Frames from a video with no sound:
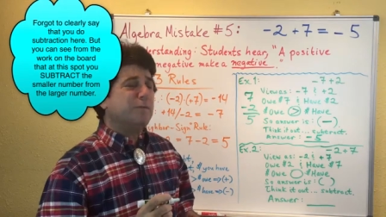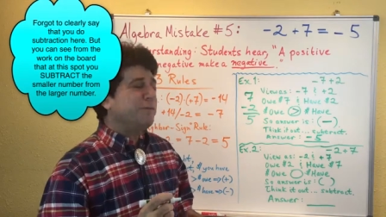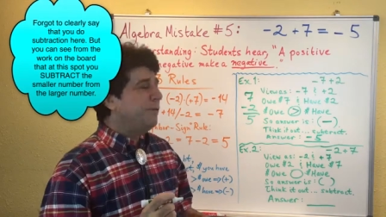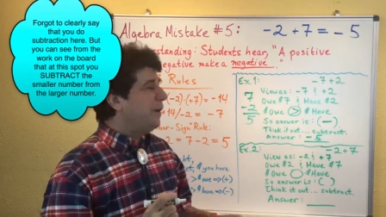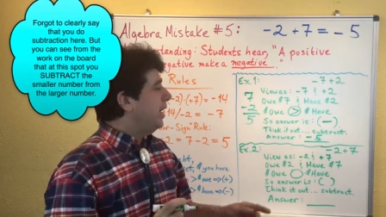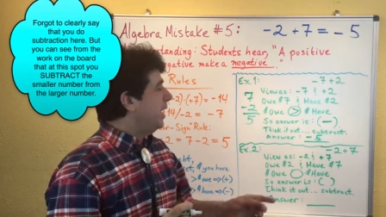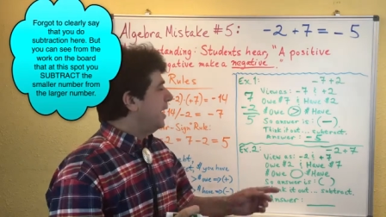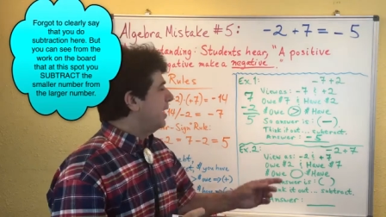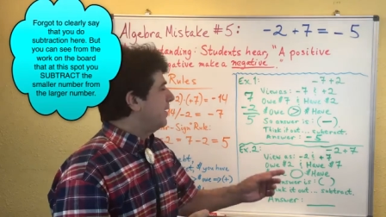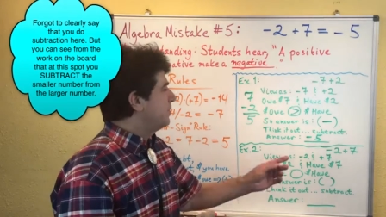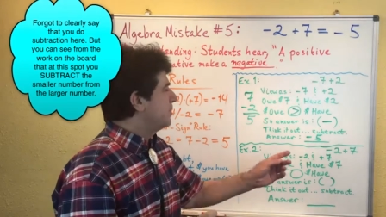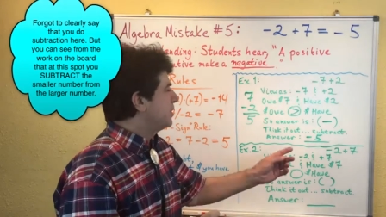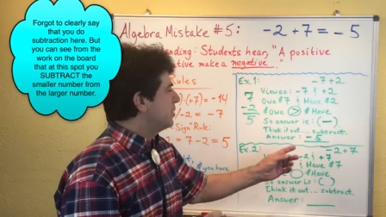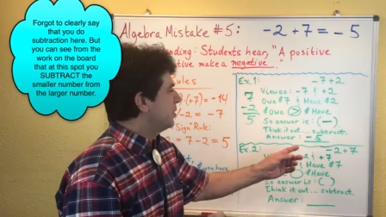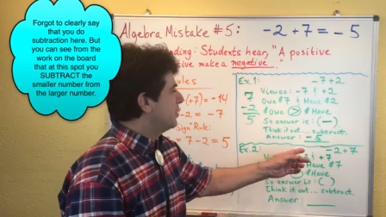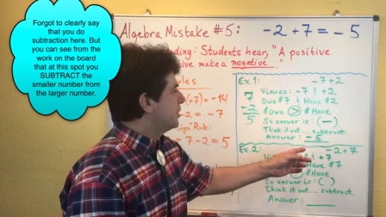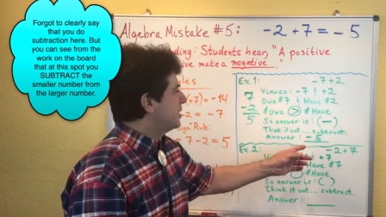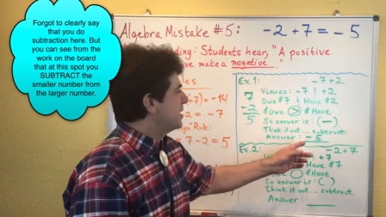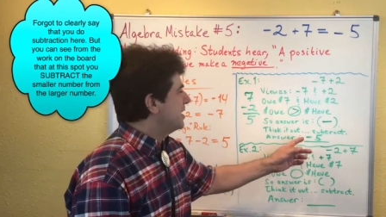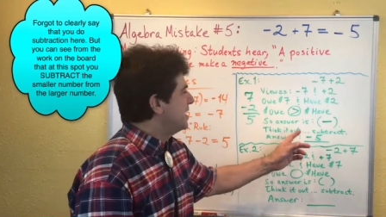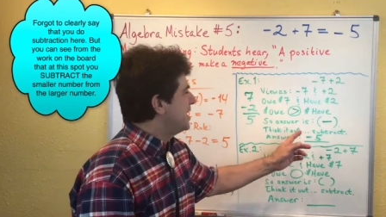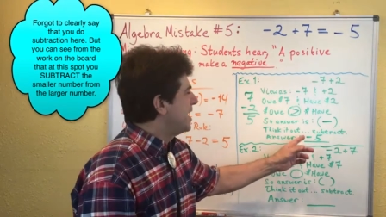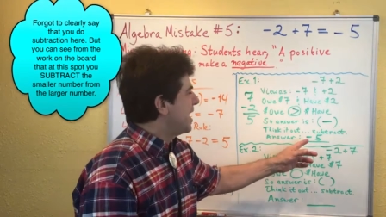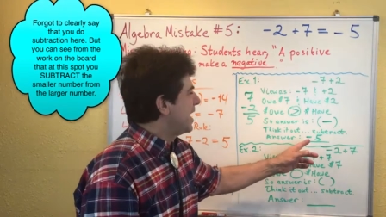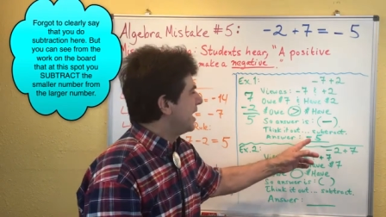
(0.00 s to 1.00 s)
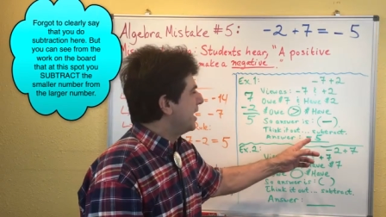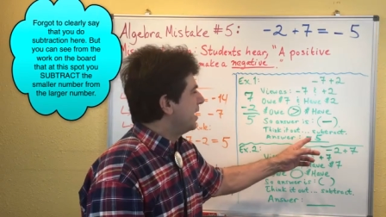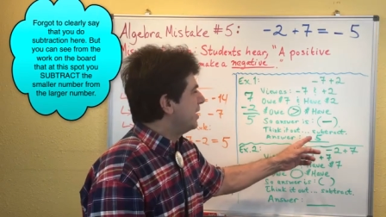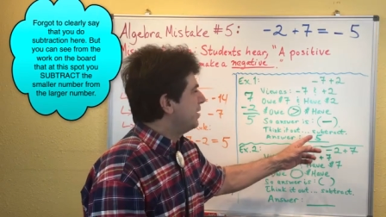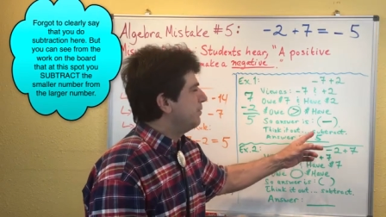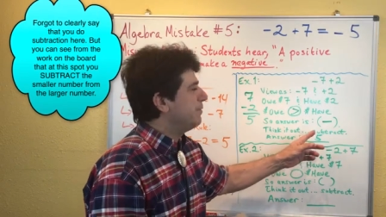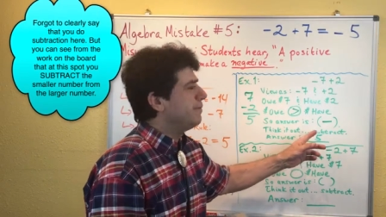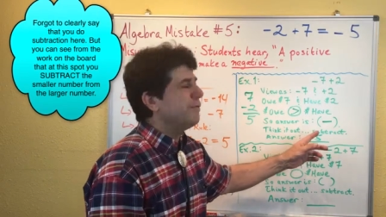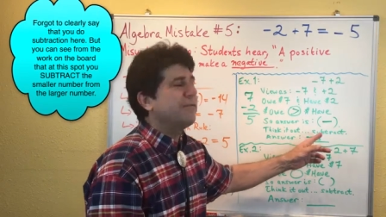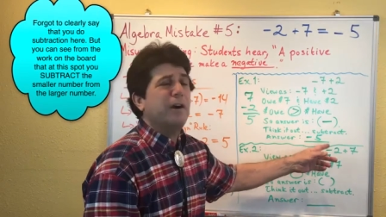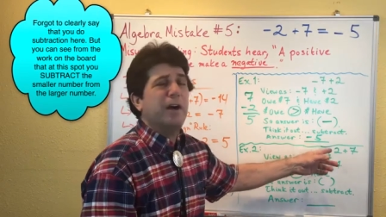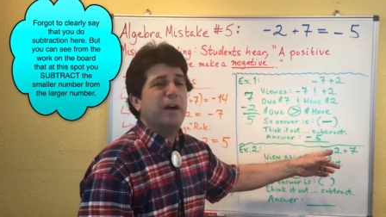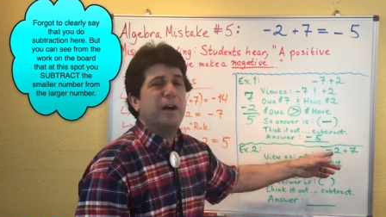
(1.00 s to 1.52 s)
5. So it's
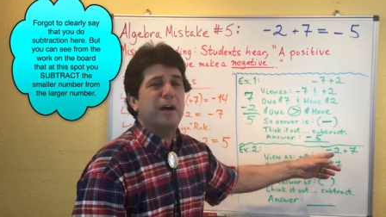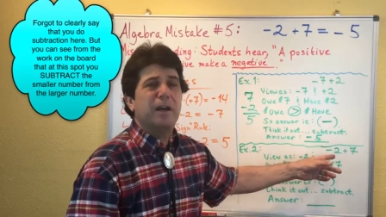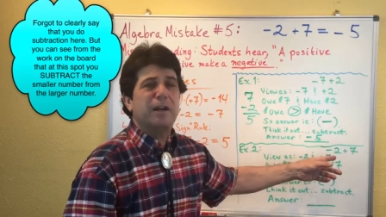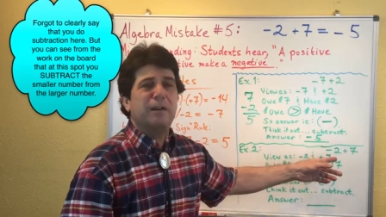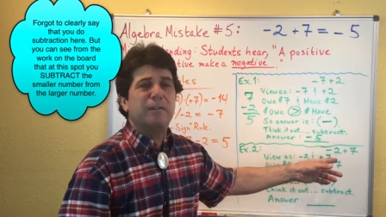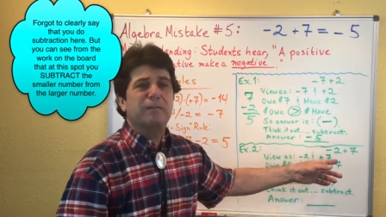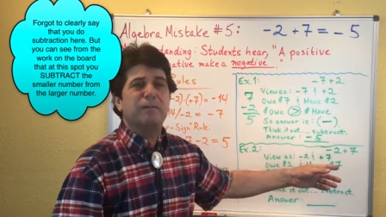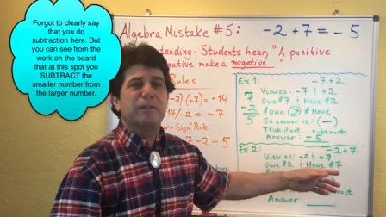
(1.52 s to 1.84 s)
negative 5.